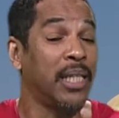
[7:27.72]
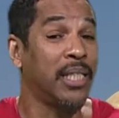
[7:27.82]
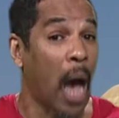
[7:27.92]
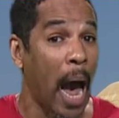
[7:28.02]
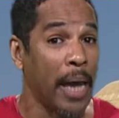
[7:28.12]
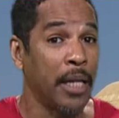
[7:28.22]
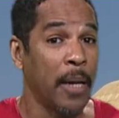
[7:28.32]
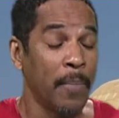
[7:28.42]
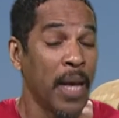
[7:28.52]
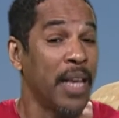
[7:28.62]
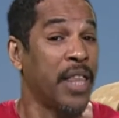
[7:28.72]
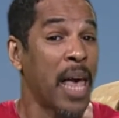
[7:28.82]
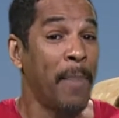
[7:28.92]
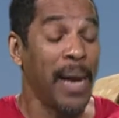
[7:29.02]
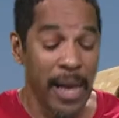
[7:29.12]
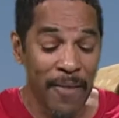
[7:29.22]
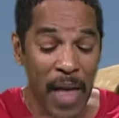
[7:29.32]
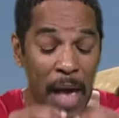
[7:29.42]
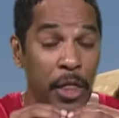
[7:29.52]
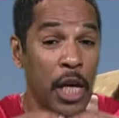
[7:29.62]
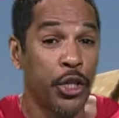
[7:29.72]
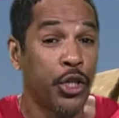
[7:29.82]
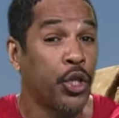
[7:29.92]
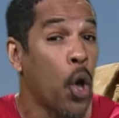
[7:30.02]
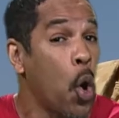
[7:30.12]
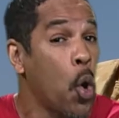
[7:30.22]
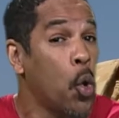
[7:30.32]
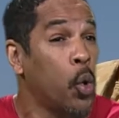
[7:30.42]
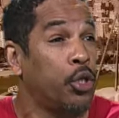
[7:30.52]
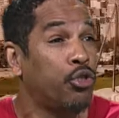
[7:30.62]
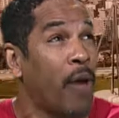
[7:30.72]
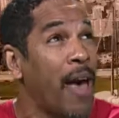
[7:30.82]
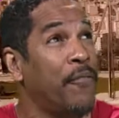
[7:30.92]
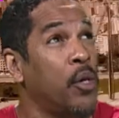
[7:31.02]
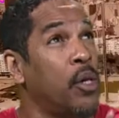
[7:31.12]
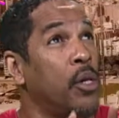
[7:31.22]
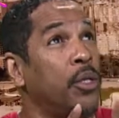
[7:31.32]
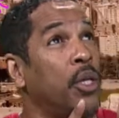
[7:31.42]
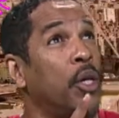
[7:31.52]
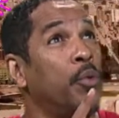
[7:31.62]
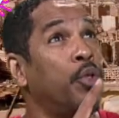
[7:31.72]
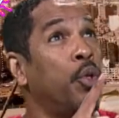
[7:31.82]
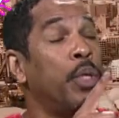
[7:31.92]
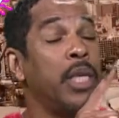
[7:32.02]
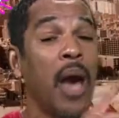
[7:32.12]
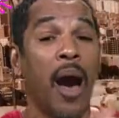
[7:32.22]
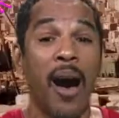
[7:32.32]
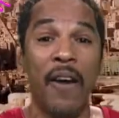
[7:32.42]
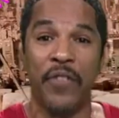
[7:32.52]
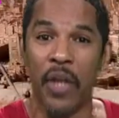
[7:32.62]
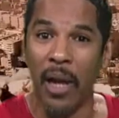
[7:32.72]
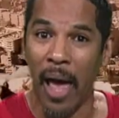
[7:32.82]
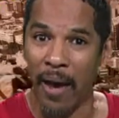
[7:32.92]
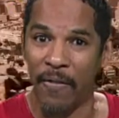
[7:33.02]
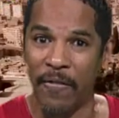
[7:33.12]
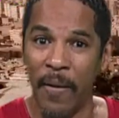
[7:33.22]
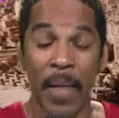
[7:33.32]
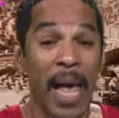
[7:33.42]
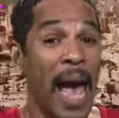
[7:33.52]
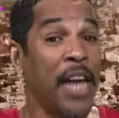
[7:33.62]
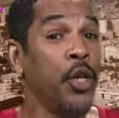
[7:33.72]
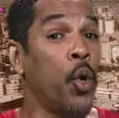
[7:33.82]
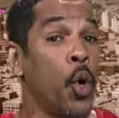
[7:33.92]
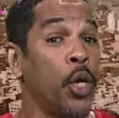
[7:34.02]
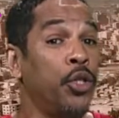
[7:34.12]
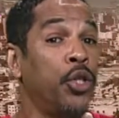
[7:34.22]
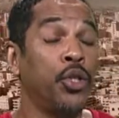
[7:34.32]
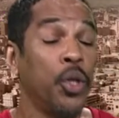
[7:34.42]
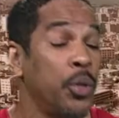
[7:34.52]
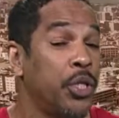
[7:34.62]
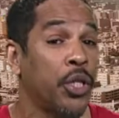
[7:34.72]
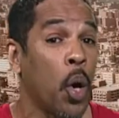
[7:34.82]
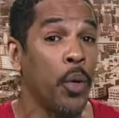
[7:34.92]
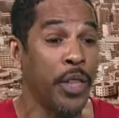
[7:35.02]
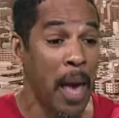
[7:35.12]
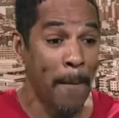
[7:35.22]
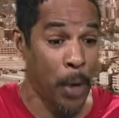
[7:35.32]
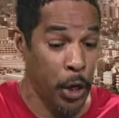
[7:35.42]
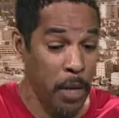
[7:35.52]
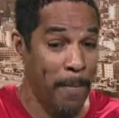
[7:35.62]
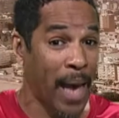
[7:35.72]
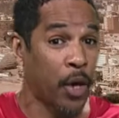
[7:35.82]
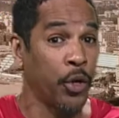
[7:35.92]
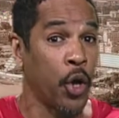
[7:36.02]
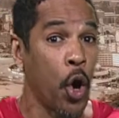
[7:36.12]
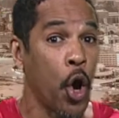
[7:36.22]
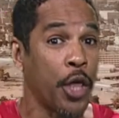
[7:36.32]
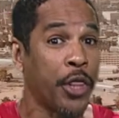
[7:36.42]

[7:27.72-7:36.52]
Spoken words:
died, they believed that their soul traveled to the afterlife. And in order to do so, their body back on earth